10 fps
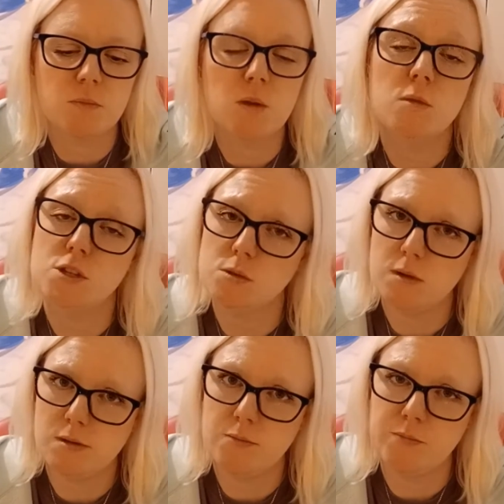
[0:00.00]
Which you
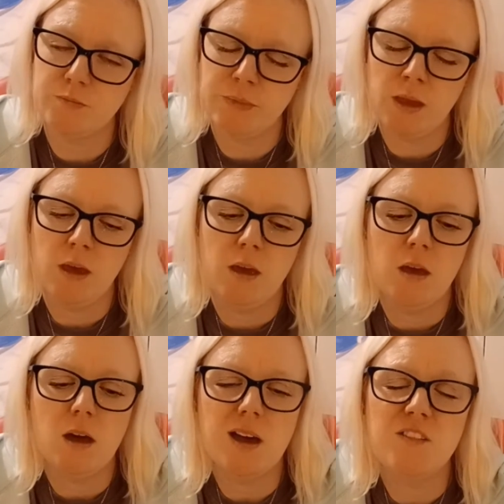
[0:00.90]
will.
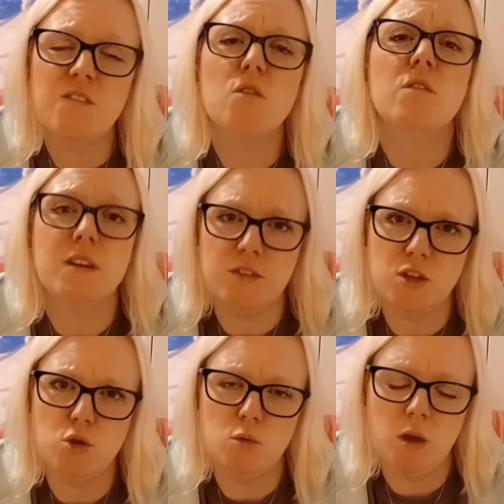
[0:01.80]
I have full faith in you.